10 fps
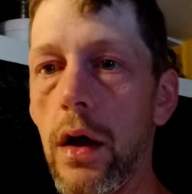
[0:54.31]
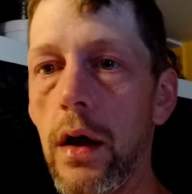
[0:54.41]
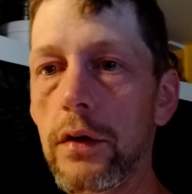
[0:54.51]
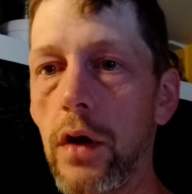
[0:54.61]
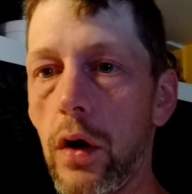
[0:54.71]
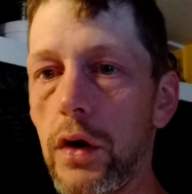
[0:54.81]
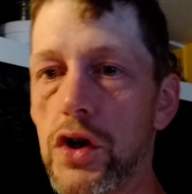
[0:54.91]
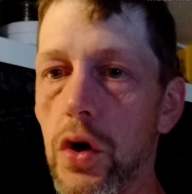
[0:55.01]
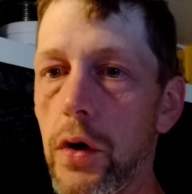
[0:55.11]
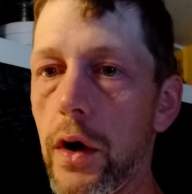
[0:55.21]
So I'm going to
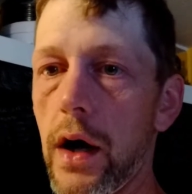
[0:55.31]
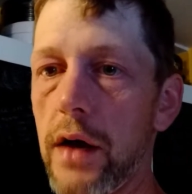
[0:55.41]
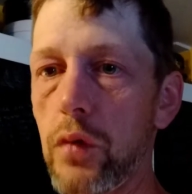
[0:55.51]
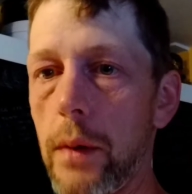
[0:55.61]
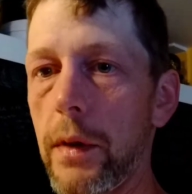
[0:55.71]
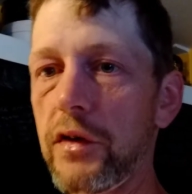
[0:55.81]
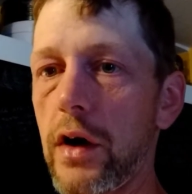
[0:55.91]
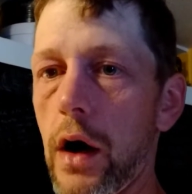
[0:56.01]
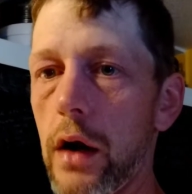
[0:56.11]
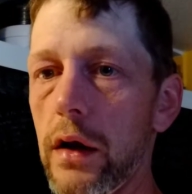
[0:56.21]
show you guys what mustard
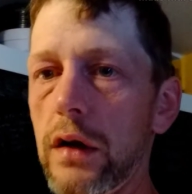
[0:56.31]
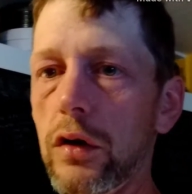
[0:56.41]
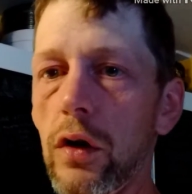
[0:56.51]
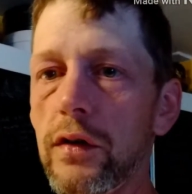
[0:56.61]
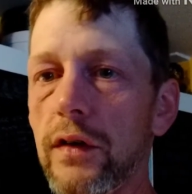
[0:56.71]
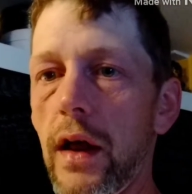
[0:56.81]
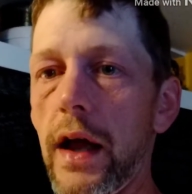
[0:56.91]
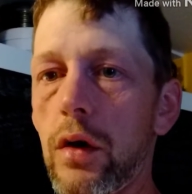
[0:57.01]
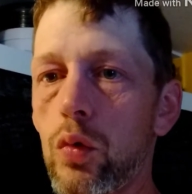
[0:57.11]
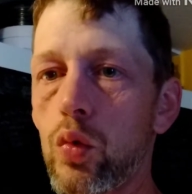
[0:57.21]
garlic looks
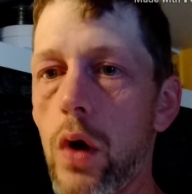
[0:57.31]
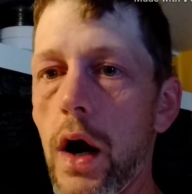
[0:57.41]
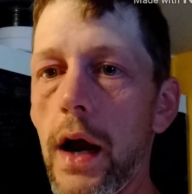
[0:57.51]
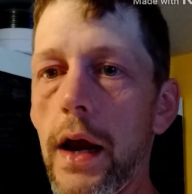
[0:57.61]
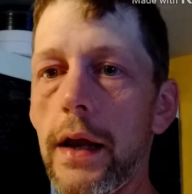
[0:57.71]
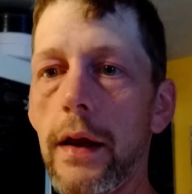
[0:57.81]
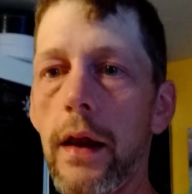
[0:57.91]
like right